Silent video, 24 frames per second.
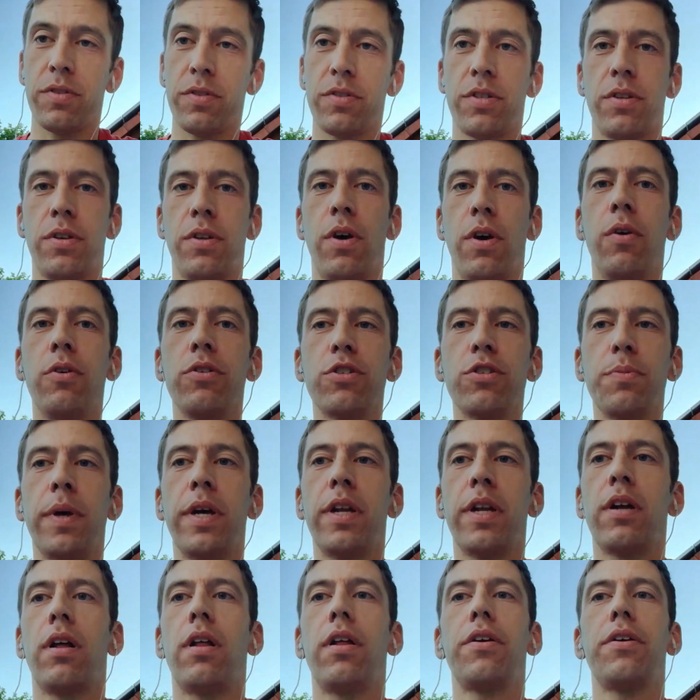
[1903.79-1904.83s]
So don't
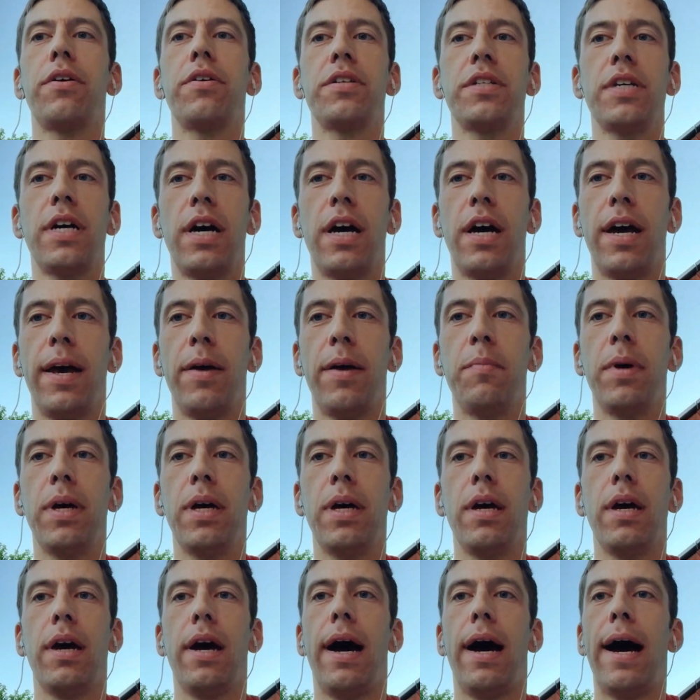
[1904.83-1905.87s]
spend all your time
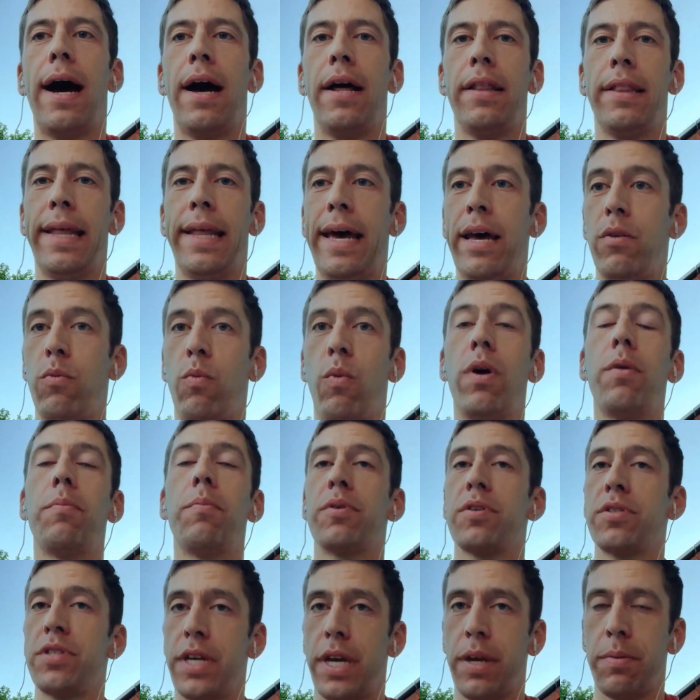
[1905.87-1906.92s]
on that
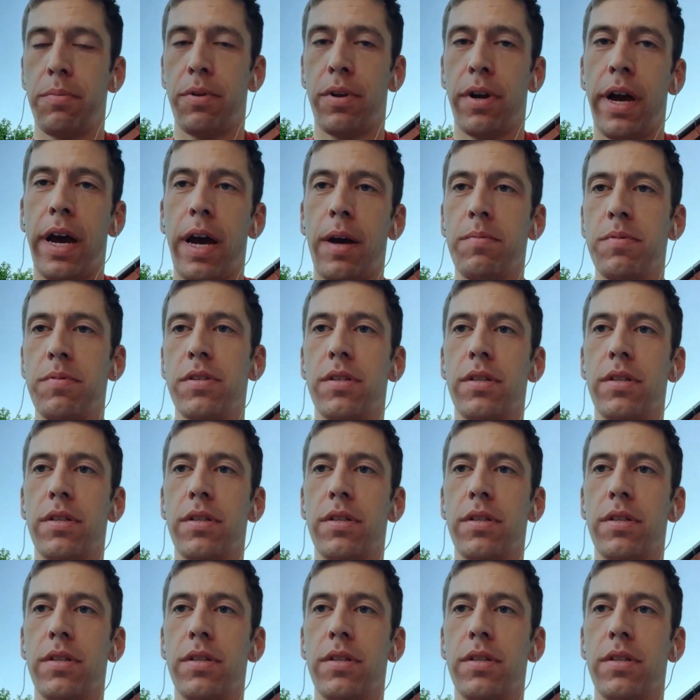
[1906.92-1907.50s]
1% perhaps